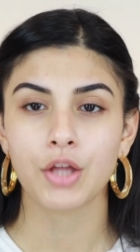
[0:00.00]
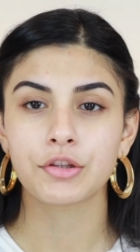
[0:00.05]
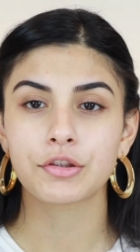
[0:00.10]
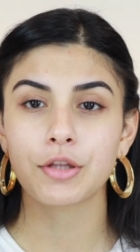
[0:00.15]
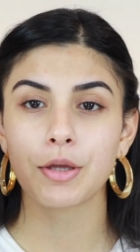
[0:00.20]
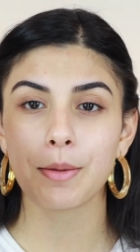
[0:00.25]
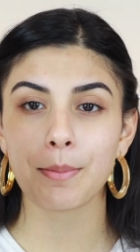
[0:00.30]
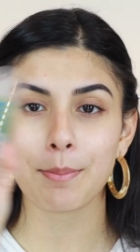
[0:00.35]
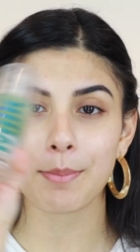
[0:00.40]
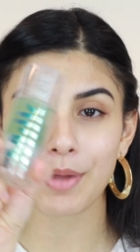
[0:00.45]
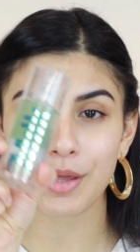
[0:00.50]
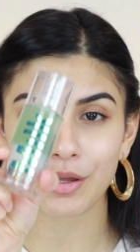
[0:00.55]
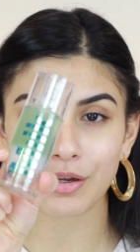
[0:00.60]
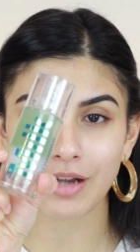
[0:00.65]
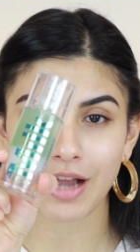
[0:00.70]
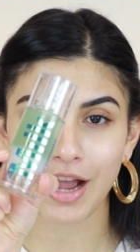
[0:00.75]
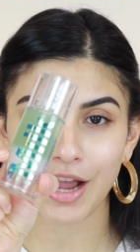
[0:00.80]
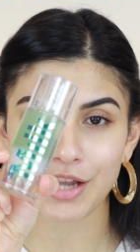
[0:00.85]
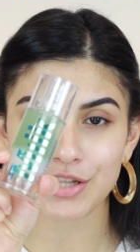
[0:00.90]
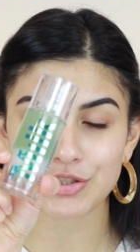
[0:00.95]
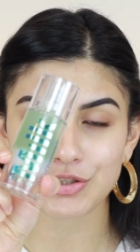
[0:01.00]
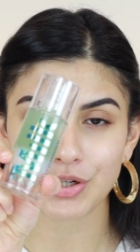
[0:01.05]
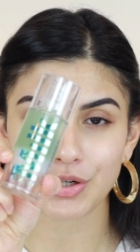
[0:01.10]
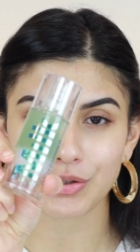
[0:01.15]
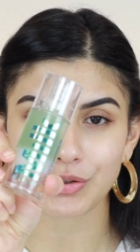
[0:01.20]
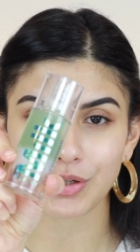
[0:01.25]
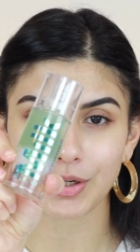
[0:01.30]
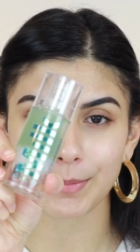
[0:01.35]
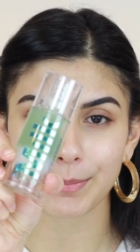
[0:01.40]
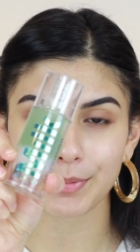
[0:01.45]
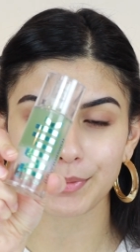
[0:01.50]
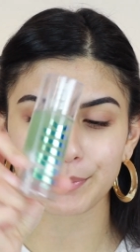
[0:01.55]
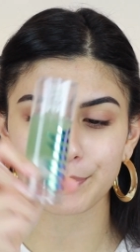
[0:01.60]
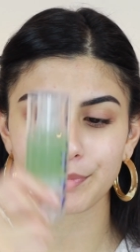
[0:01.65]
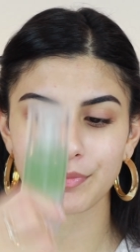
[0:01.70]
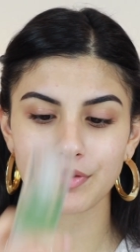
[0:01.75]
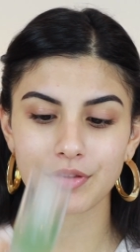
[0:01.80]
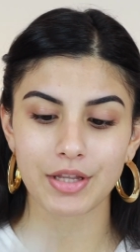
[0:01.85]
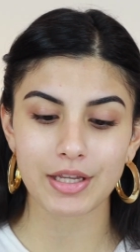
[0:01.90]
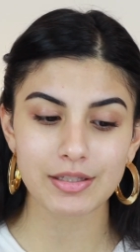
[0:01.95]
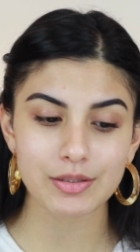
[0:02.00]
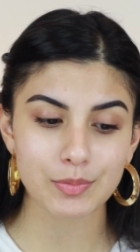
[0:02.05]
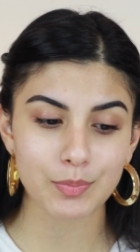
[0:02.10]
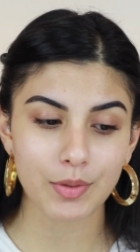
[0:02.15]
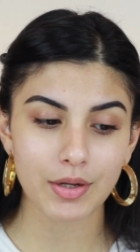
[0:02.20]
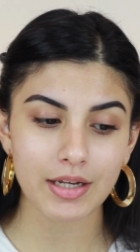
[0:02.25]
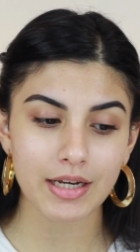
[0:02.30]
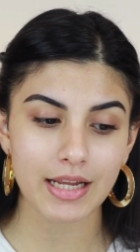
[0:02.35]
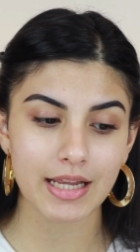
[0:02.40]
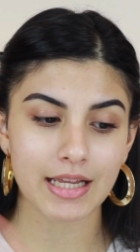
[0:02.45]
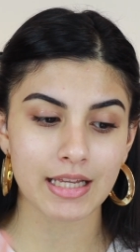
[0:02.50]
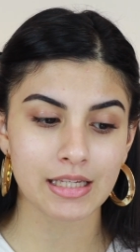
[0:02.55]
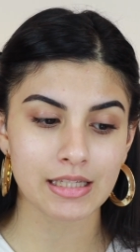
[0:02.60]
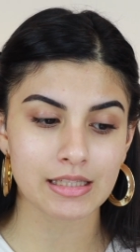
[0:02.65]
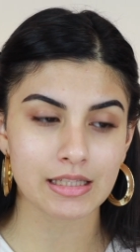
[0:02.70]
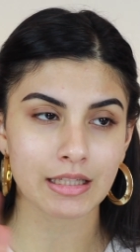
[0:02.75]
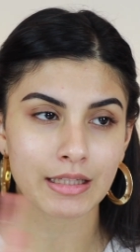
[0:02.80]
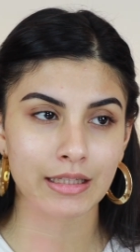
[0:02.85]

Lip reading: the Milk Hydro Grip. This one is